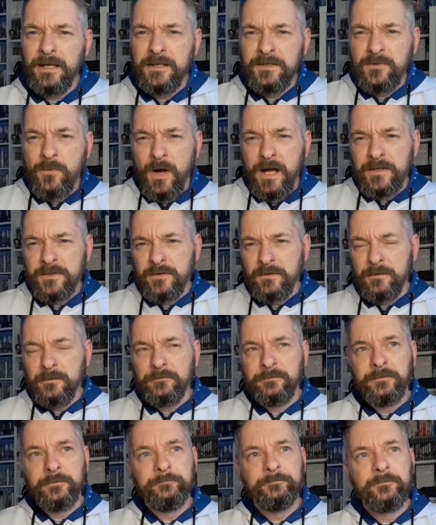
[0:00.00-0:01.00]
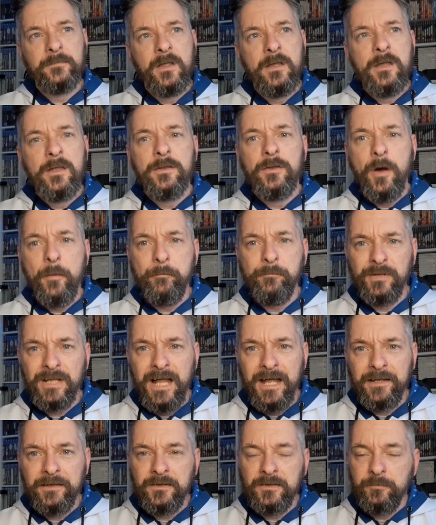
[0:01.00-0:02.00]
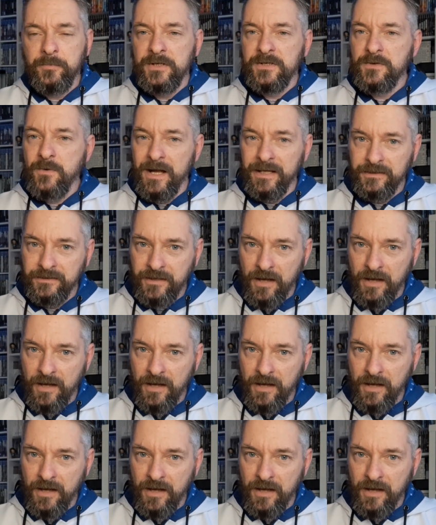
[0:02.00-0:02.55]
is quite sort of not bland, but it's quite